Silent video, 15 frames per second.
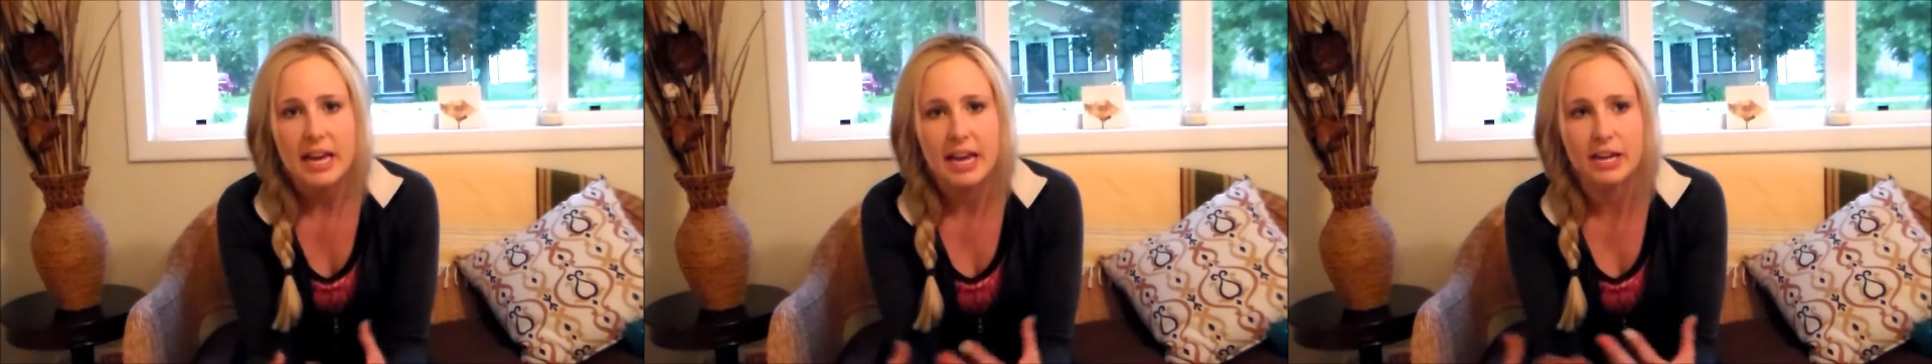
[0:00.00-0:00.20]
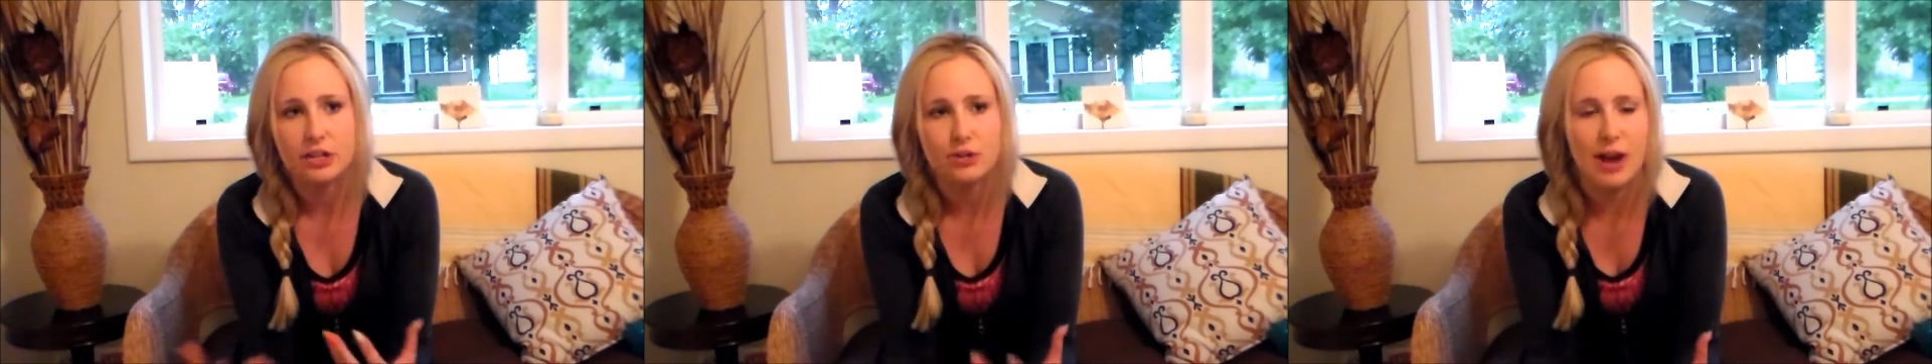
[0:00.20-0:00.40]

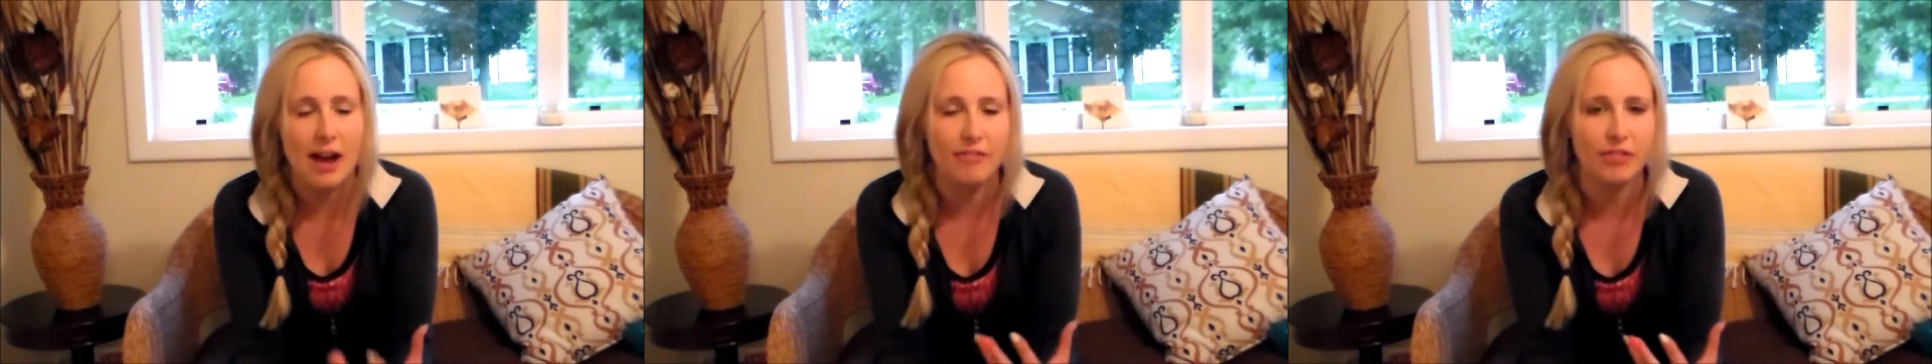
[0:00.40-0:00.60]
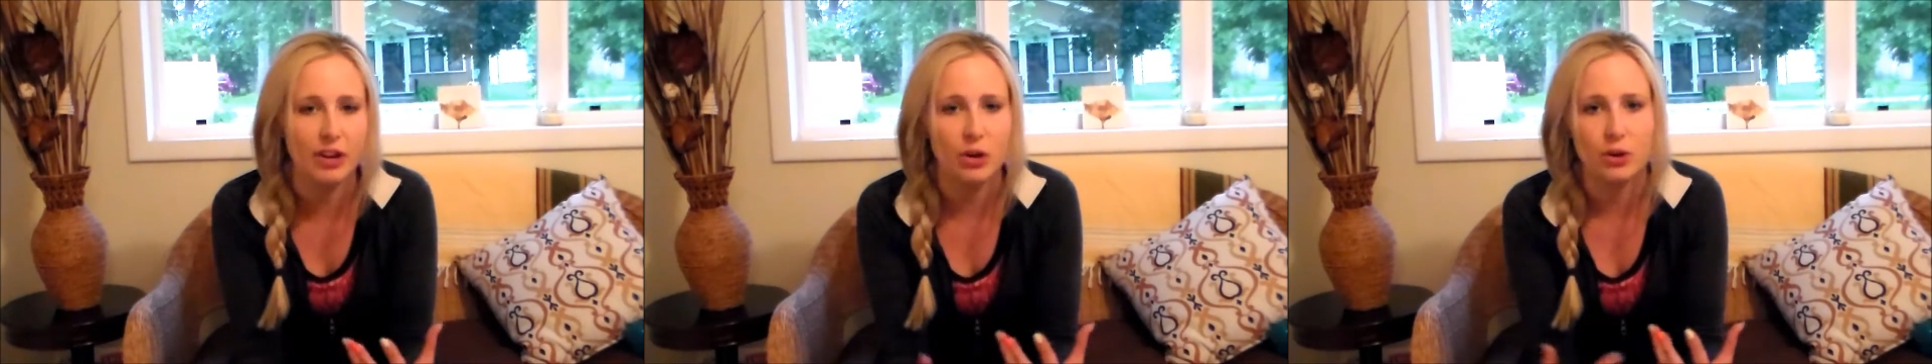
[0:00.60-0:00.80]
in
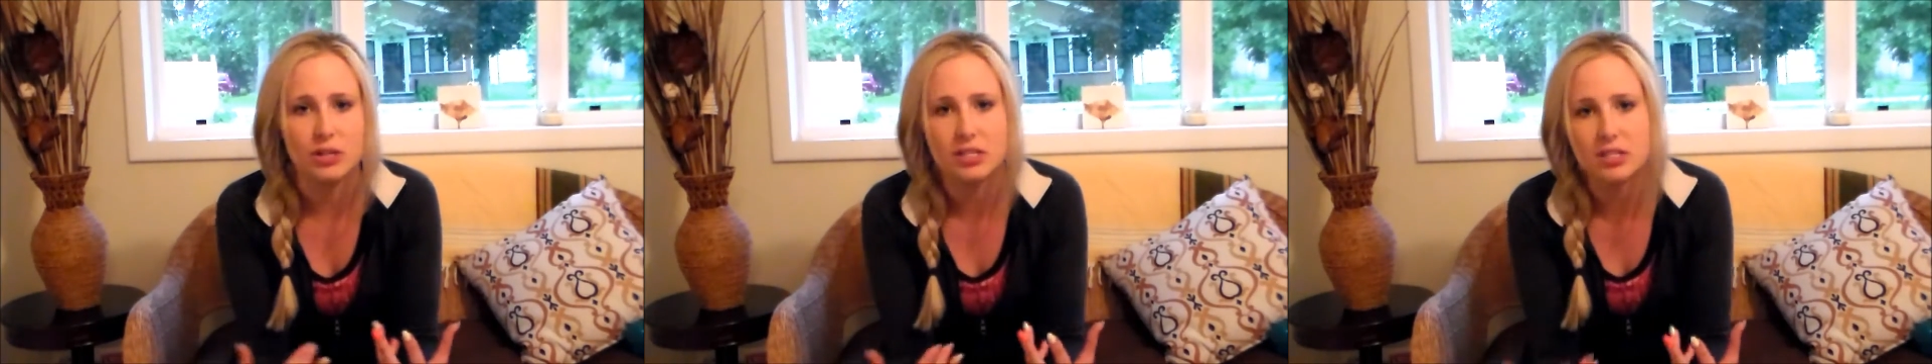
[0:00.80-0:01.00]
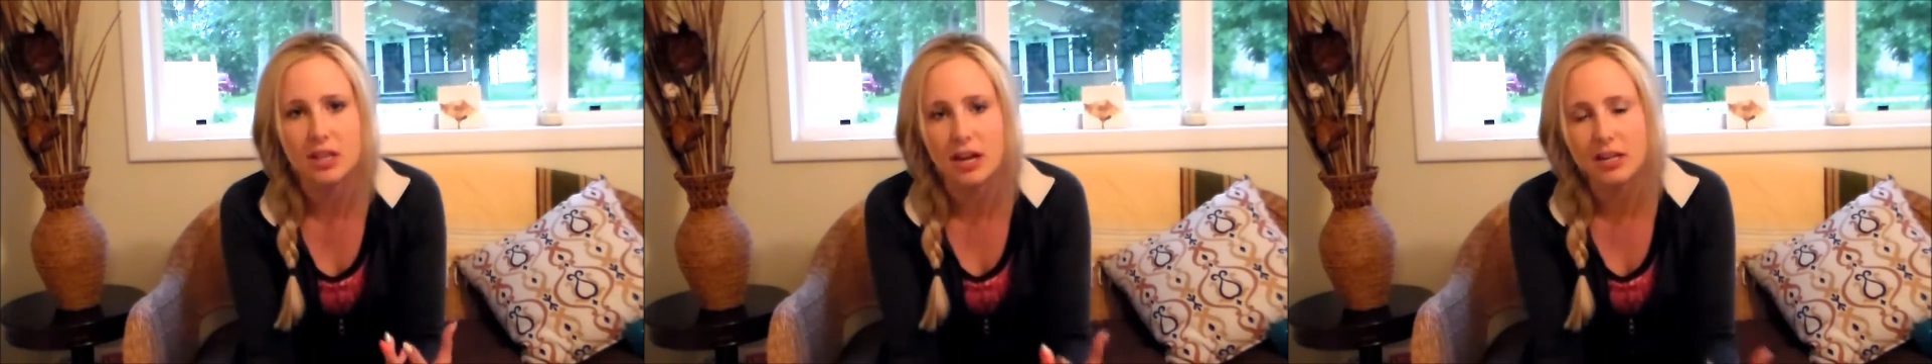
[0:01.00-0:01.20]
traffic or
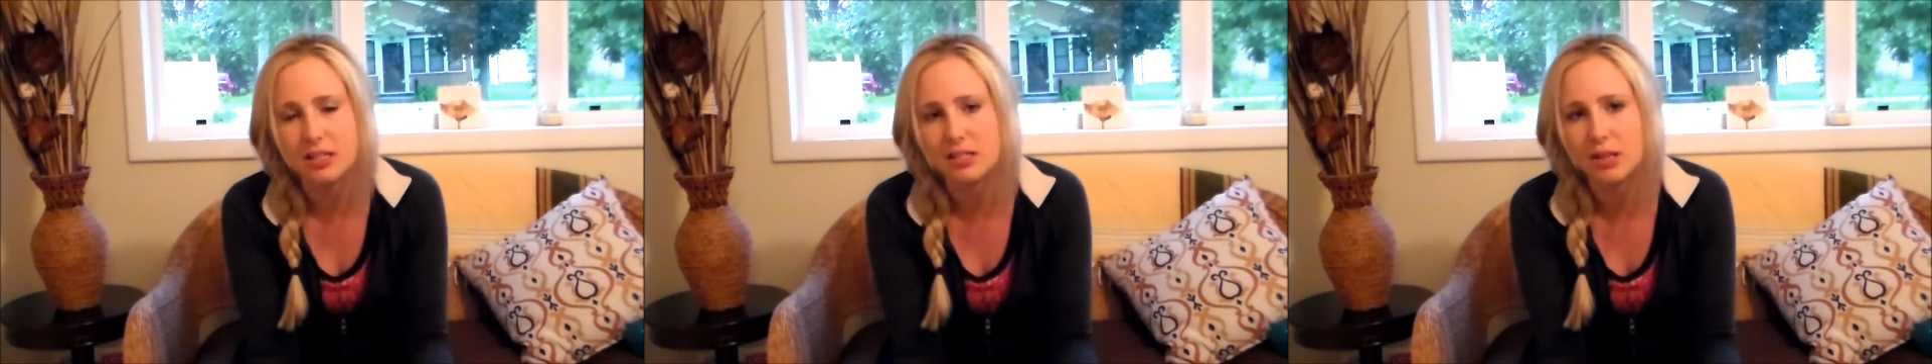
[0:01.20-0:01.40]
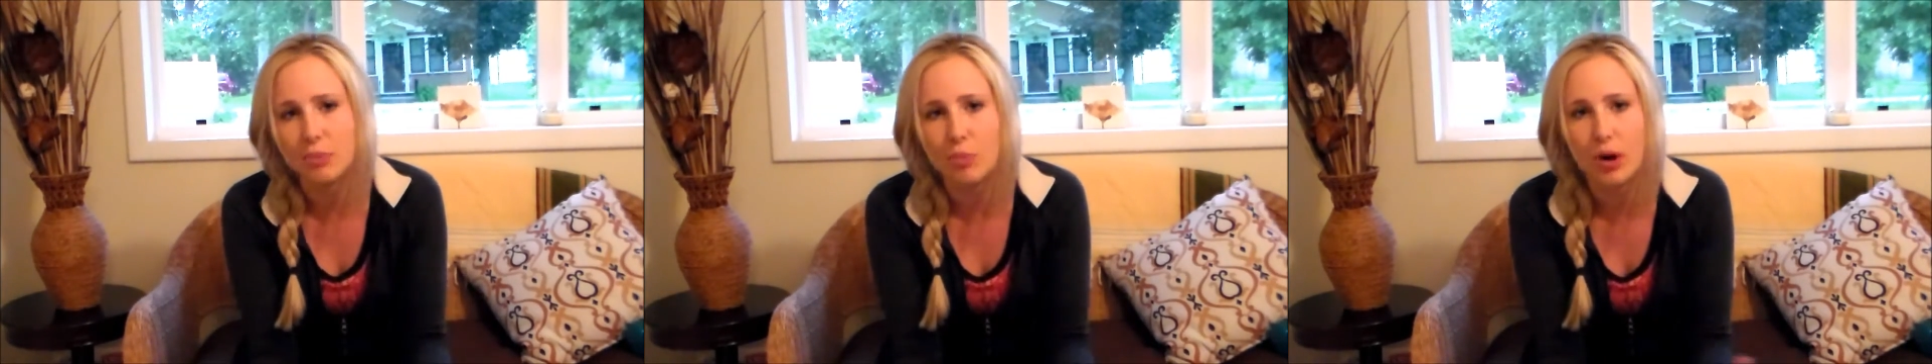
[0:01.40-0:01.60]
stuck
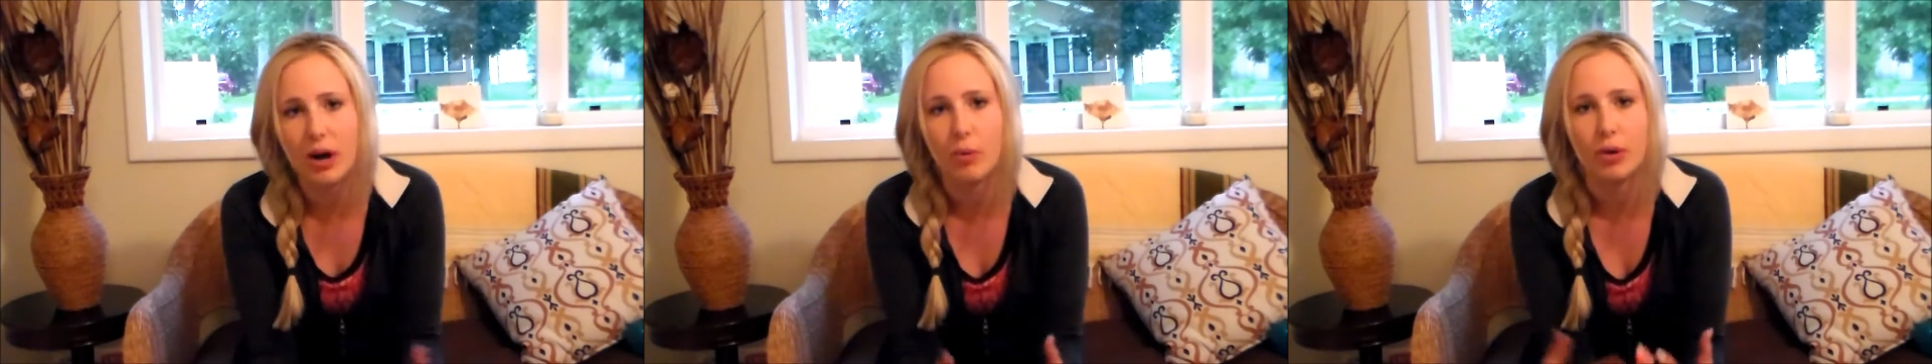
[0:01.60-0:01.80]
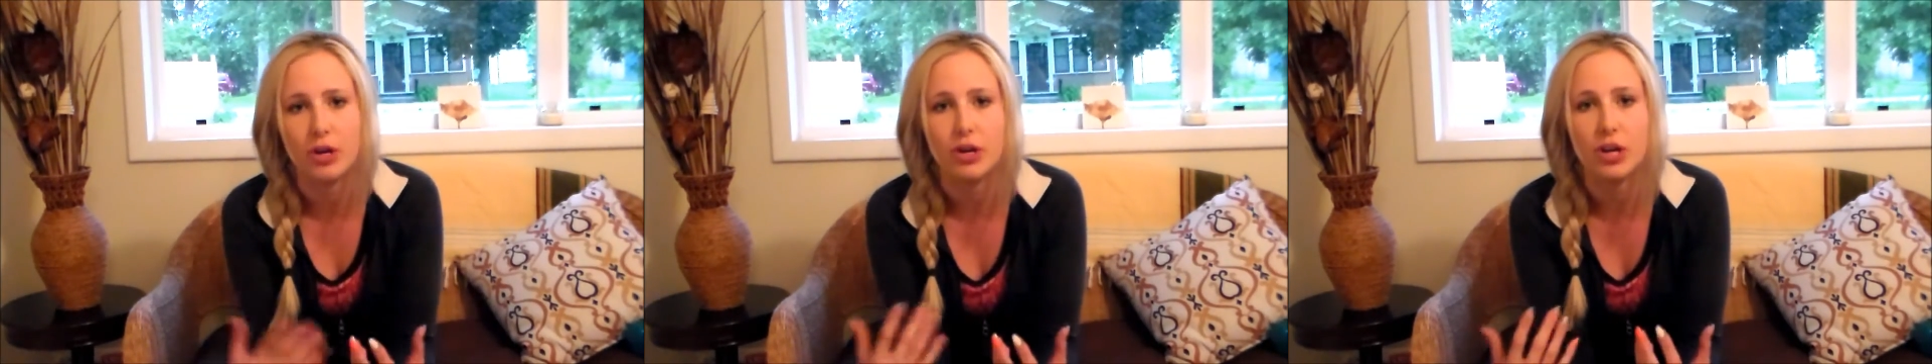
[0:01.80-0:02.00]
somewhere
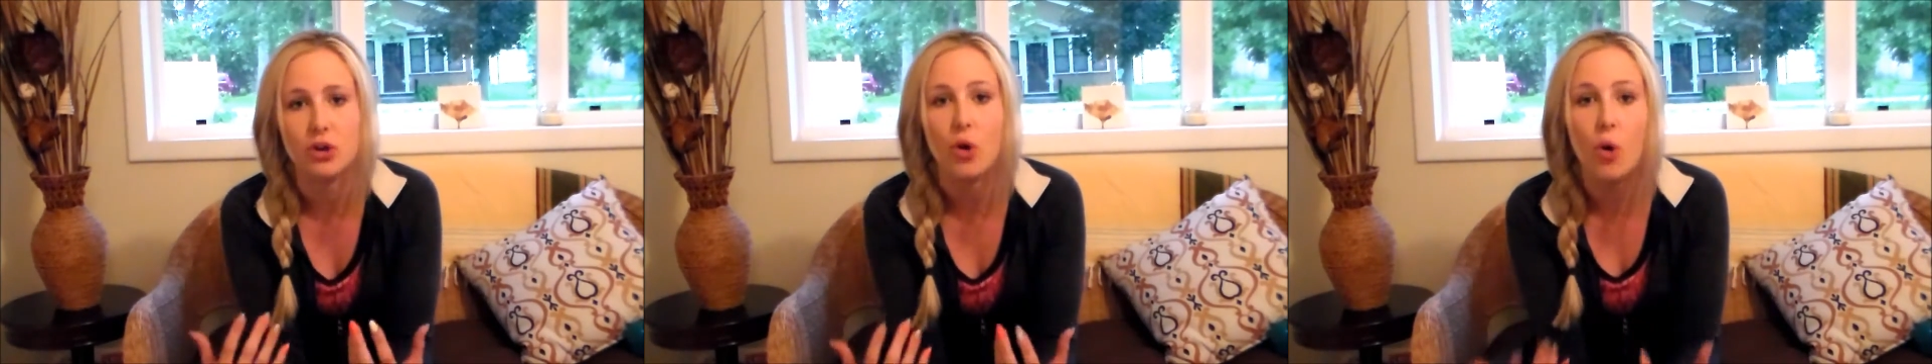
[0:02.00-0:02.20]
where you can